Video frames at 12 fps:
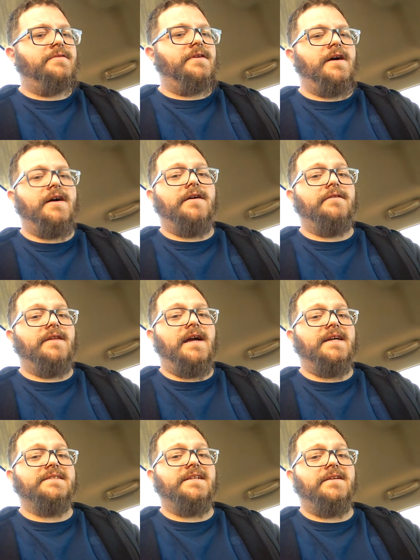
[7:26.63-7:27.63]
Like
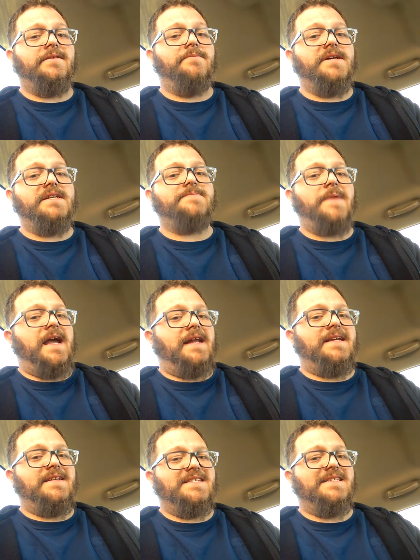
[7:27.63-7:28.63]
I said, the biggest
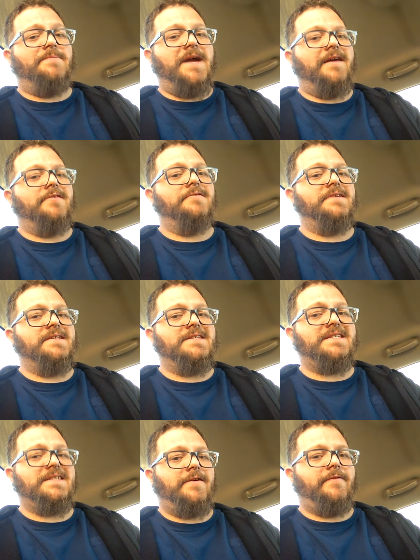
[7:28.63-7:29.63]
pain is the panel
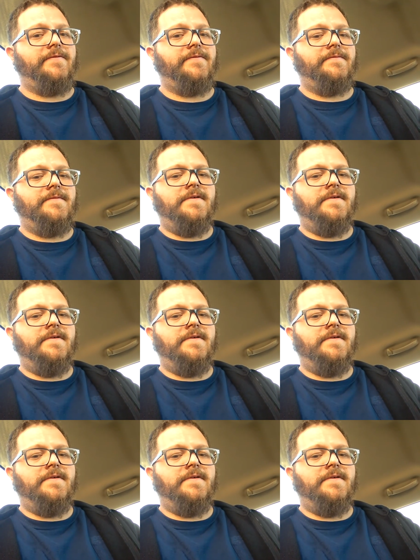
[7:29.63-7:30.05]
itself.